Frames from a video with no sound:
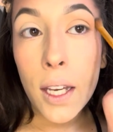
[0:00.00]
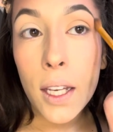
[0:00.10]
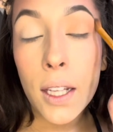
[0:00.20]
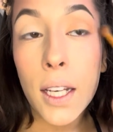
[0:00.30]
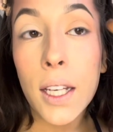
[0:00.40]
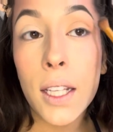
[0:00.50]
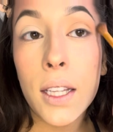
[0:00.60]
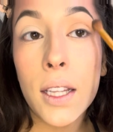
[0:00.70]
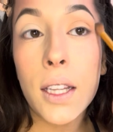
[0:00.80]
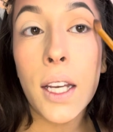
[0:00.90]
like, and
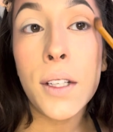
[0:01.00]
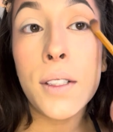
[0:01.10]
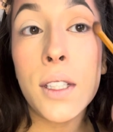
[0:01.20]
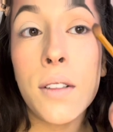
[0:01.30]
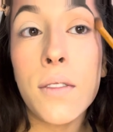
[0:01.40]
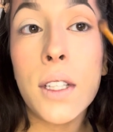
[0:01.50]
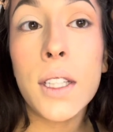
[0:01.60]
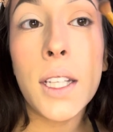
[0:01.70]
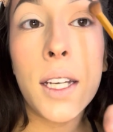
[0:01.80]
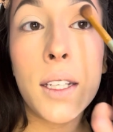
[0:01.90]
let yourself
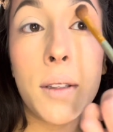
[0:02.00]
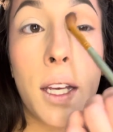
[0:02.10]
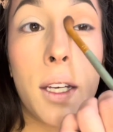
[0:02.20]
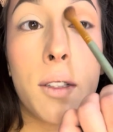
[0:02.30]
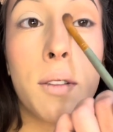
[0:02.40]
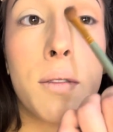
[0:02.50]
think, like,